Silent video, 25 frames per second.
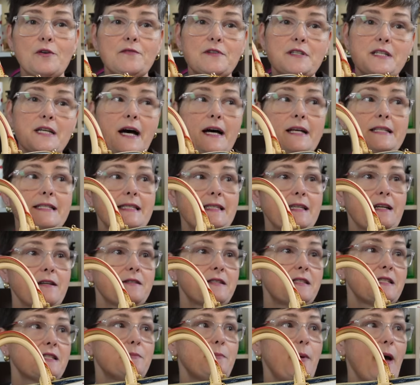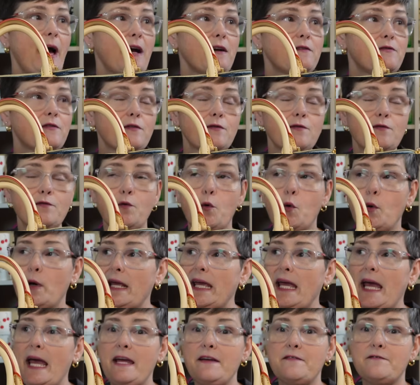Vuitton sells this bag for
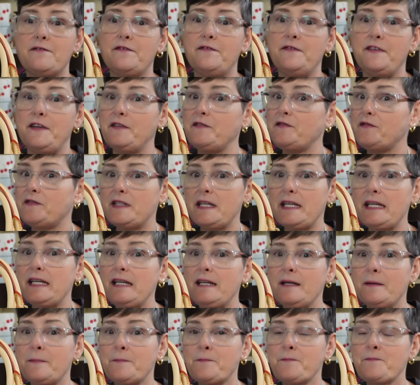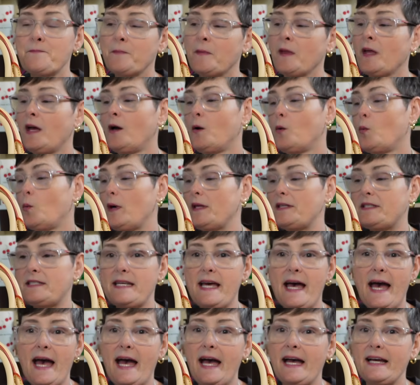$48.50. With
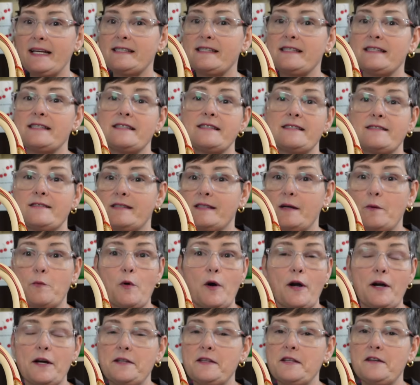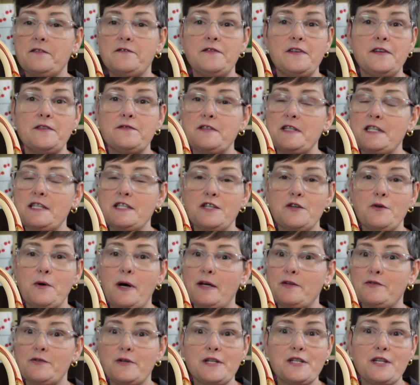tax, it's somewhere in the
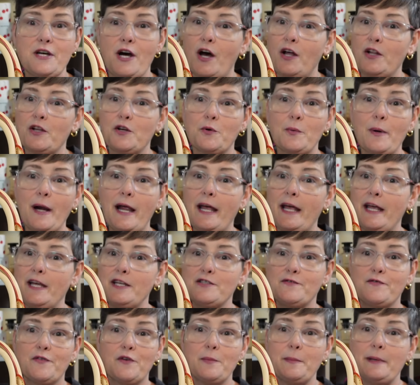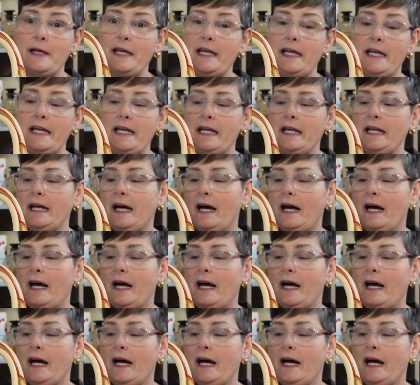$5,200 range for me.